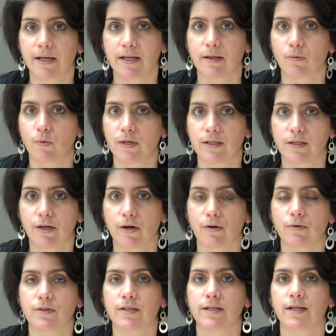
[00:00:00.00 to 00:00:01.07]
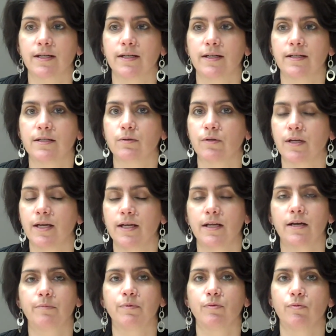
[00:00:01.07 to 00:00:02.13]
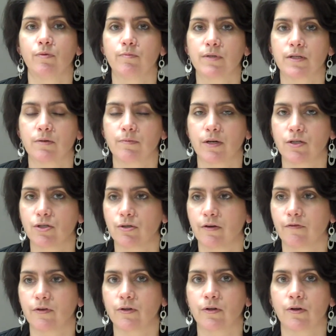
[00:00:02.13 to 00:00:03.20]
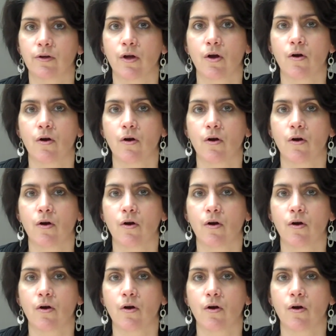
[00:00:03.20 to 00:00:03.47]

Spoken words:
in the windows and it's heating up the room so much you have to